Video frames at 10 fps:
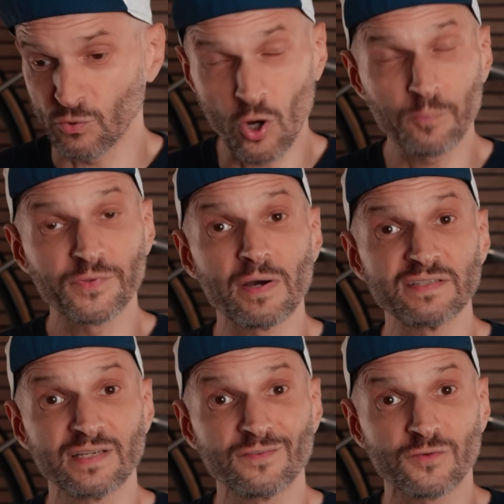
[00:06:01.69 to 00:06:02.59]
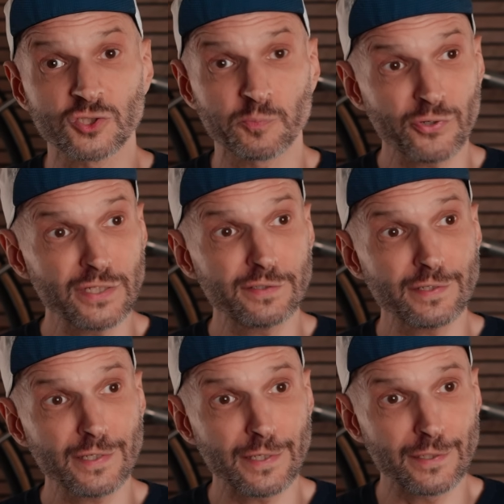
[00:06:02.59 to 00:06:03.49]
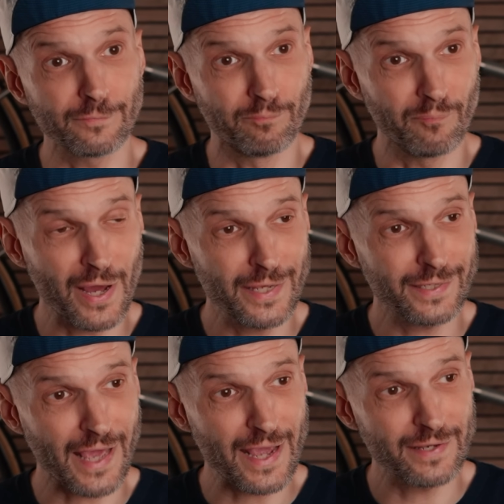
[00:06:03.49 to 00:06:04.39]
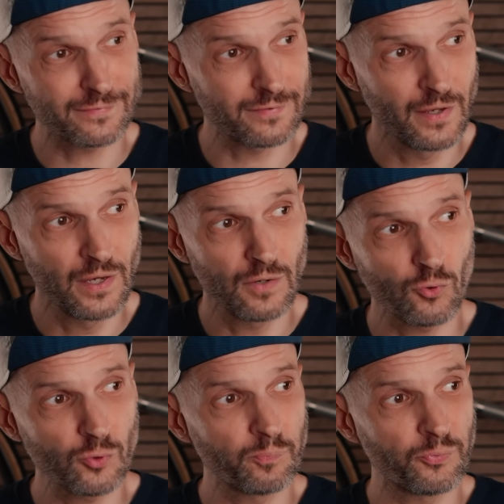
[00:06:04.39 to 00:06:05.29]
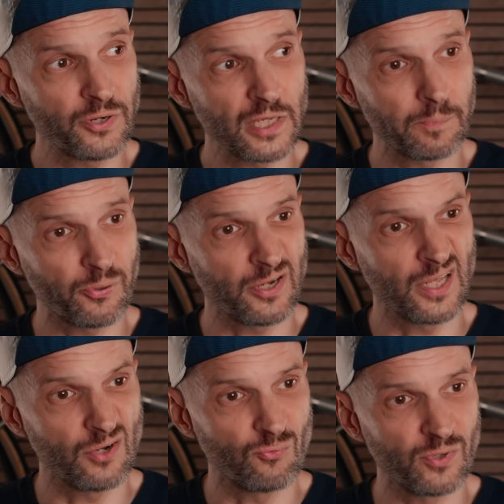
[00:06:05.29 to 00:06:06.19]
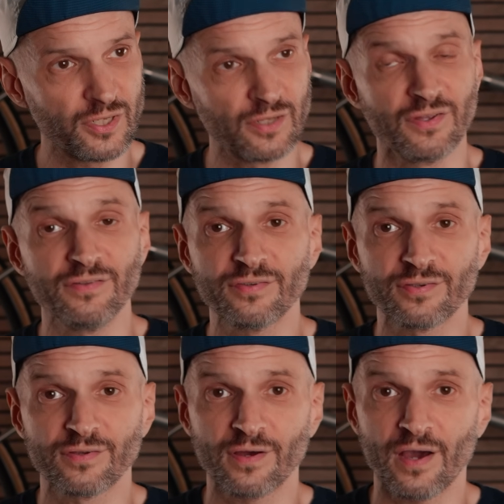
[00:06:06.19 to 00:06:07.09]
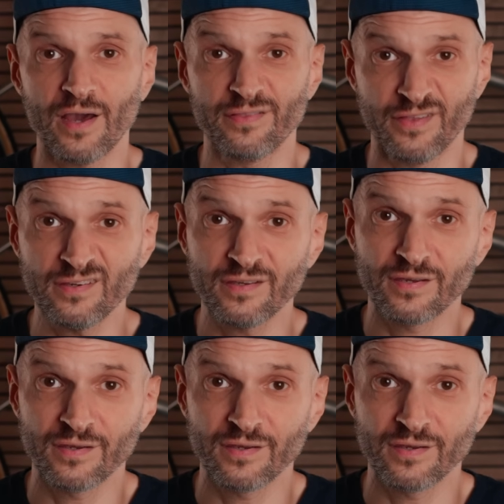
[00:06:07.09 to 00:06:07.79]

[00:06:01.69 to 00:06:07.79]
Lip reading: optimizing for sprinting, in my case, would be pretty redundant, I think.